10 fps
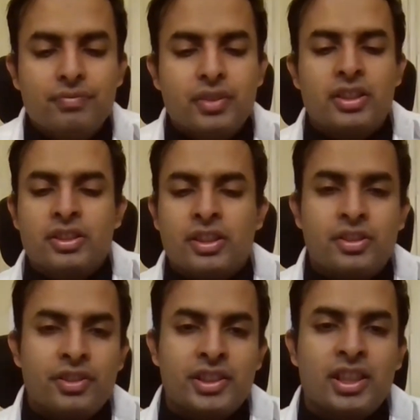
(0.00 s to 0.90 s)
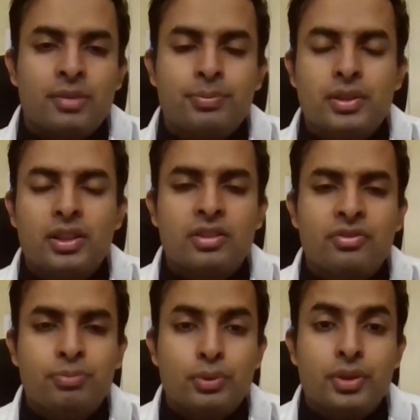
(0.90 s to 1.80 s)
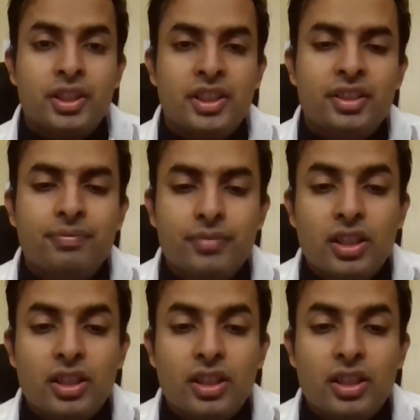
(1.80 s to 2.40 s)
It's another example of Modi